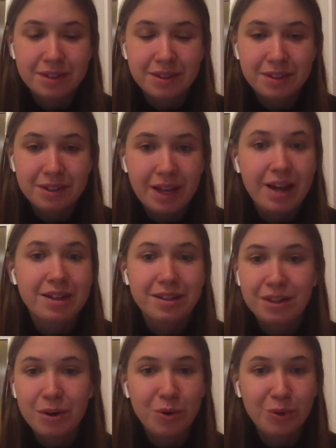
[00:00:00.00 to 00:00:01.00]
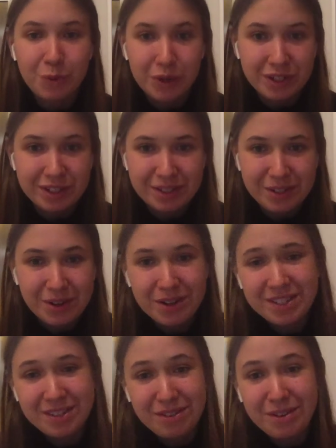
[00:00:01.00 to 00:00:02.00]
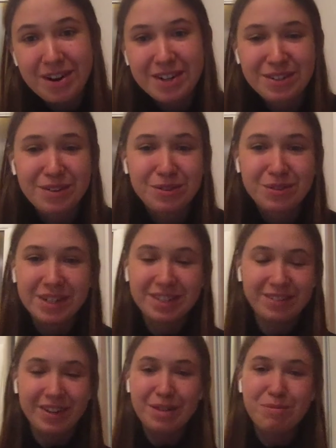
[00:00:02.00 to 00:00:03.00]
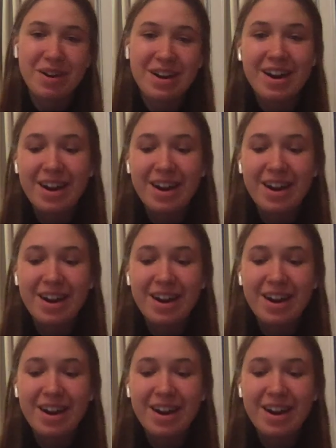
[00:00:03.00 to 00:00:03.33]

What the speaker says: yeah, the whole world is yours if you're a software developer.